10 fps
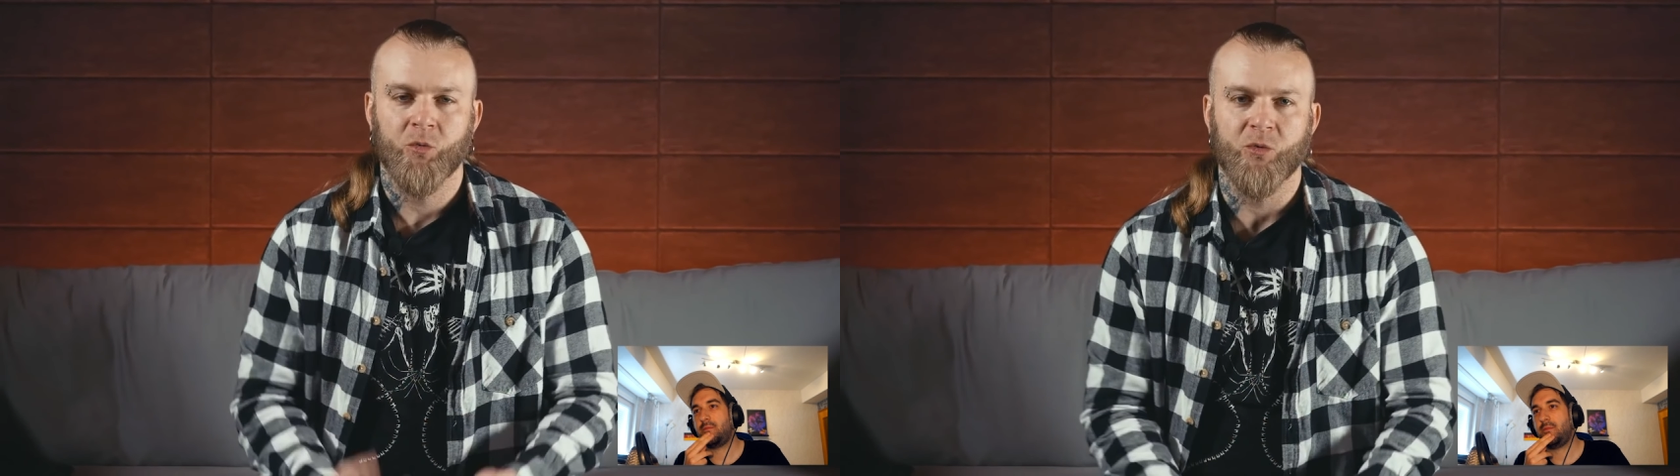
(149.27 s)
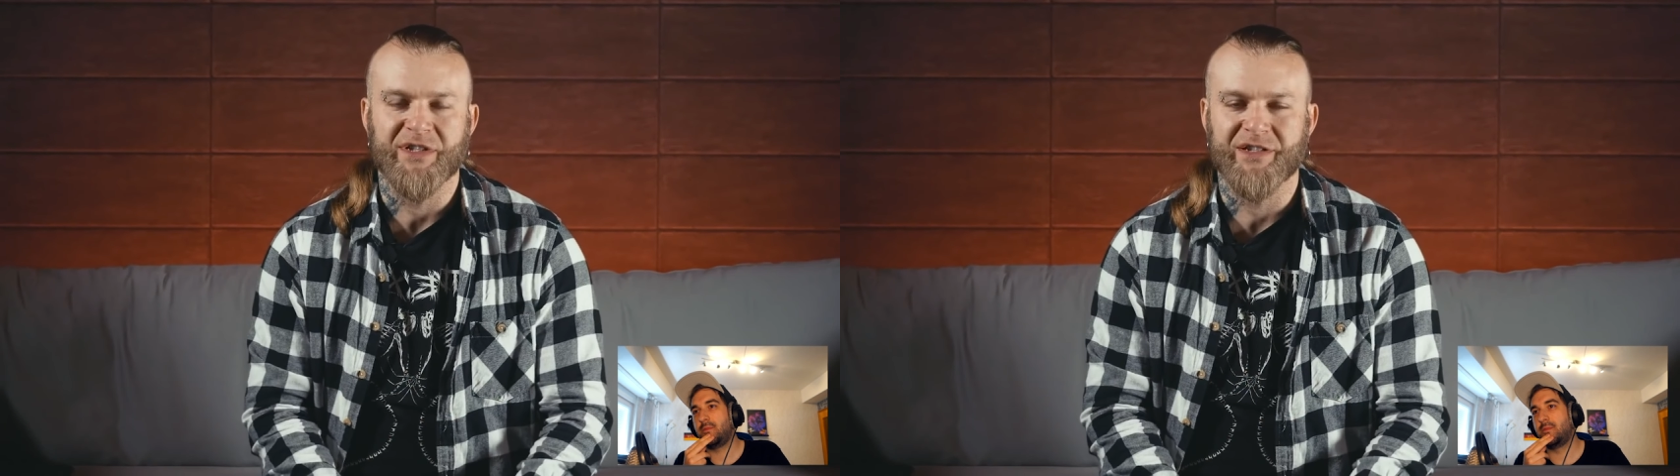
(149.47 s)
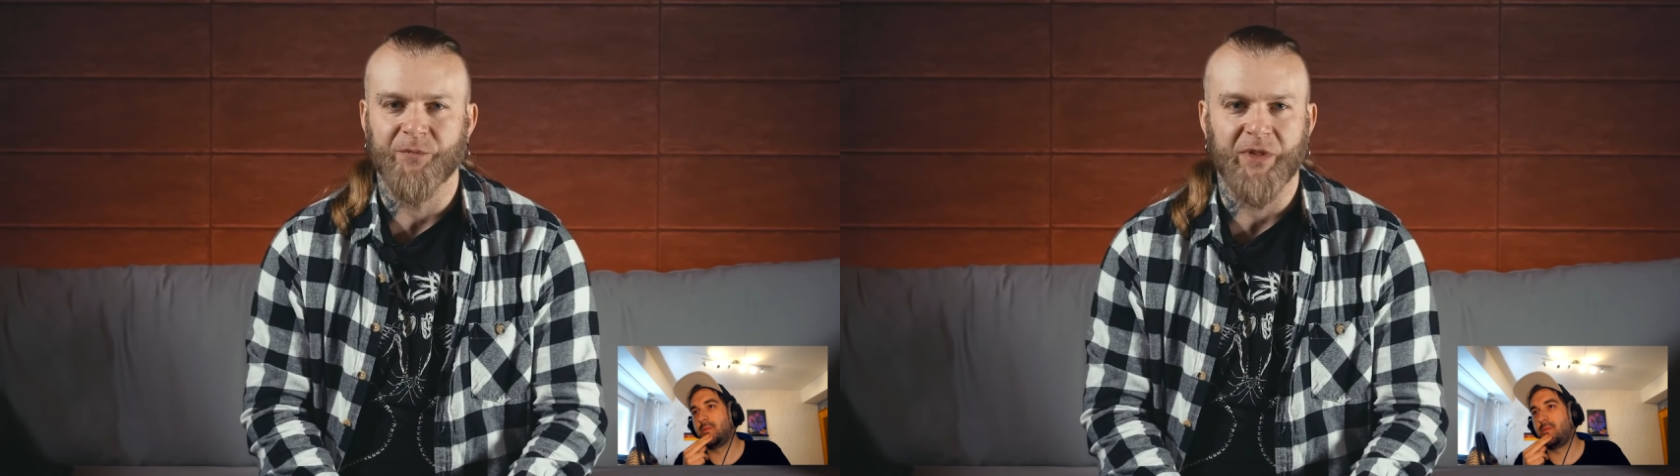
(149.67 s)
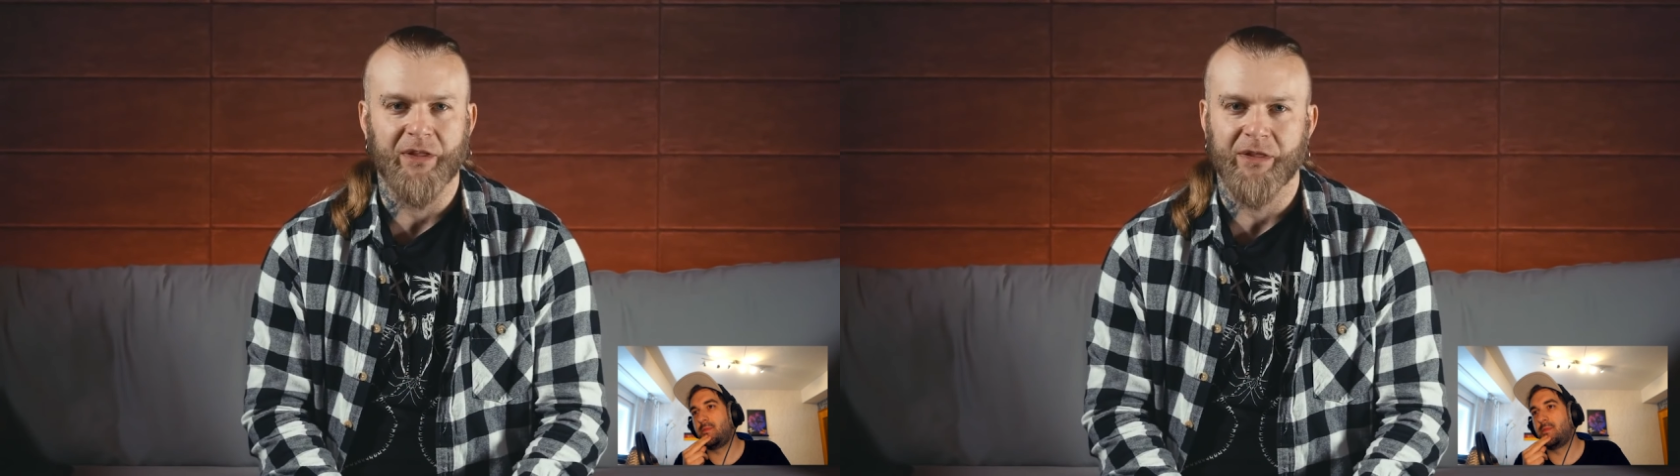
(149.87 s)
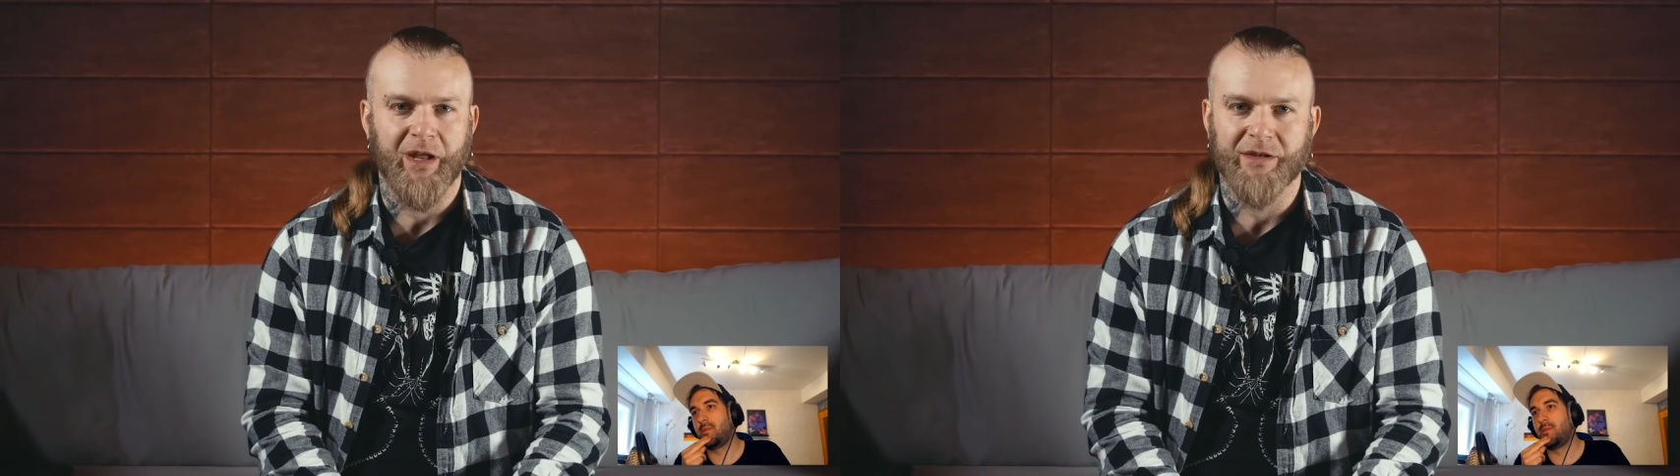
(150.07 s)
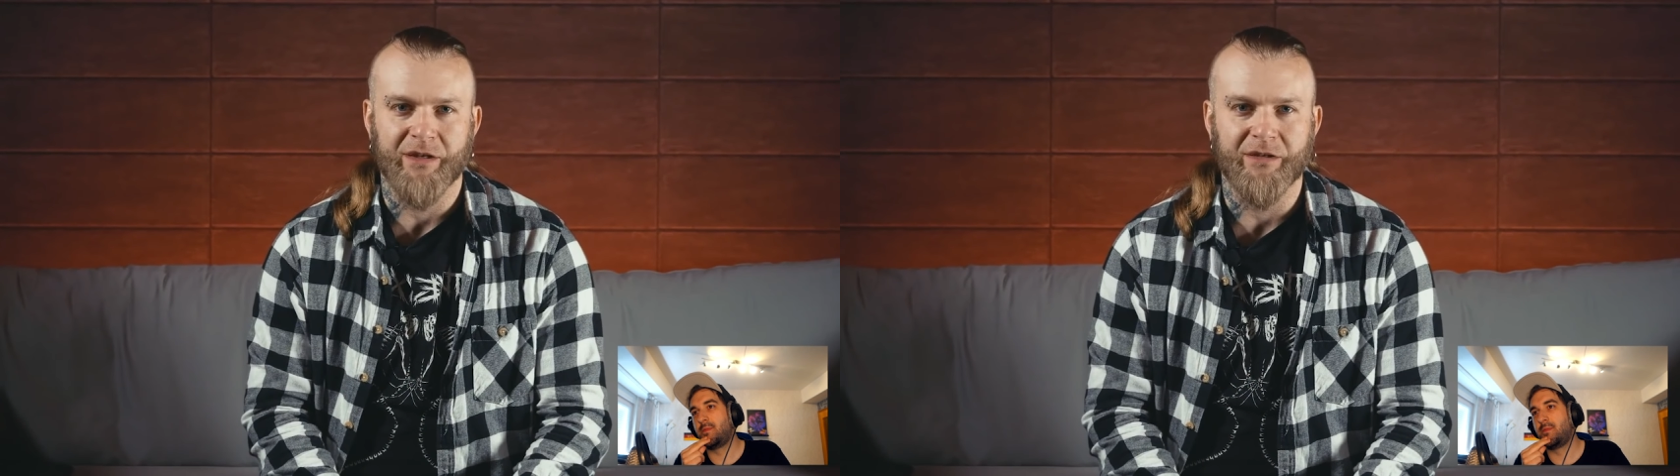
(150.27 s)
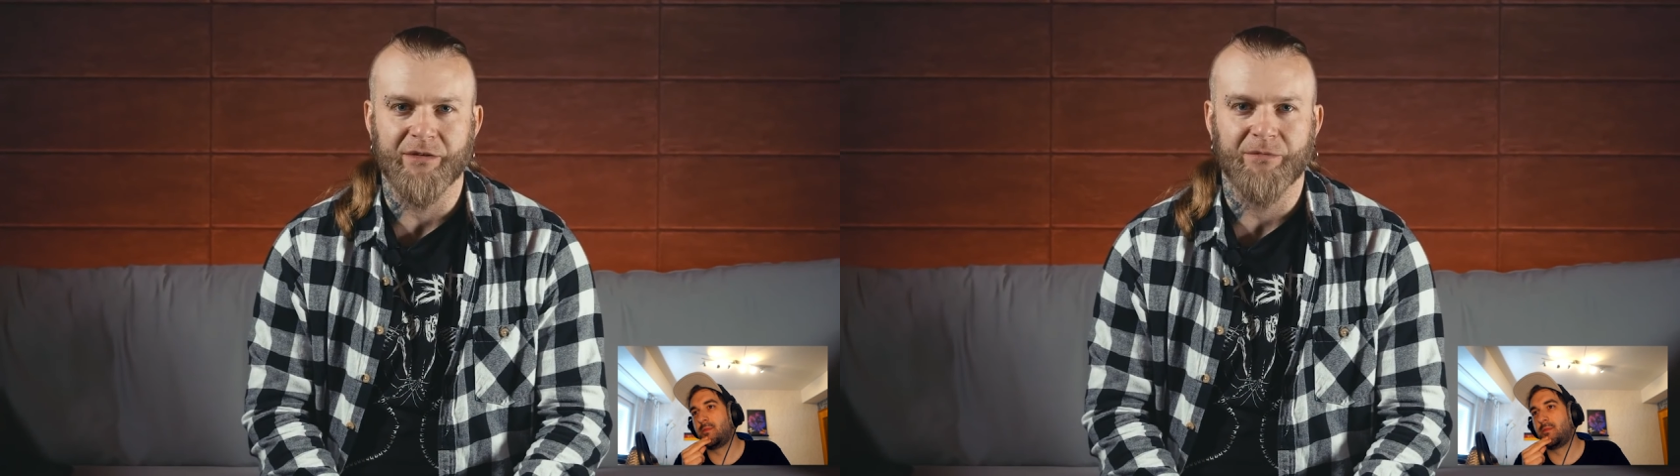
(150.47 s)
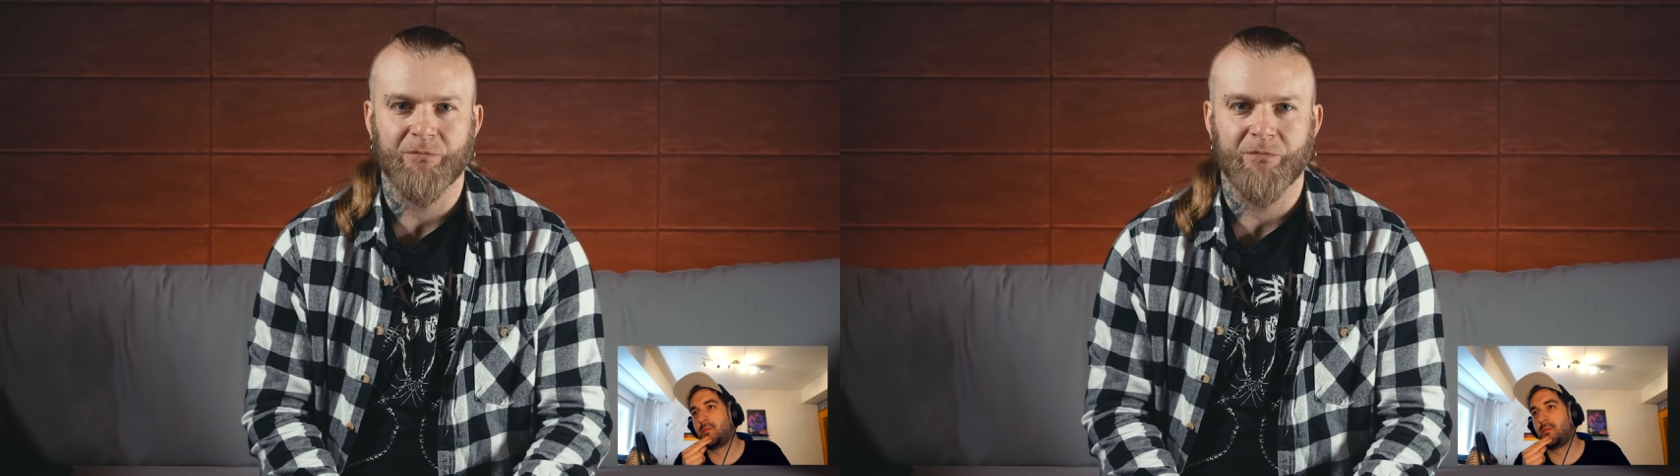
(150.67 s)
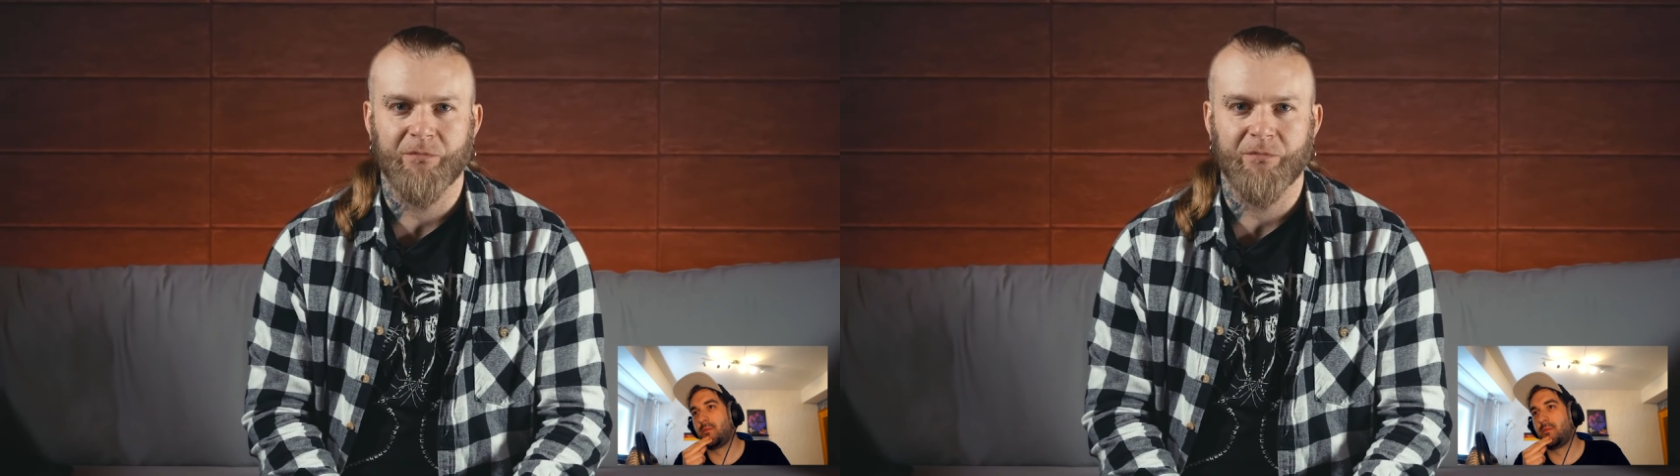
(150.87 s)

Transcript: was something that I didn't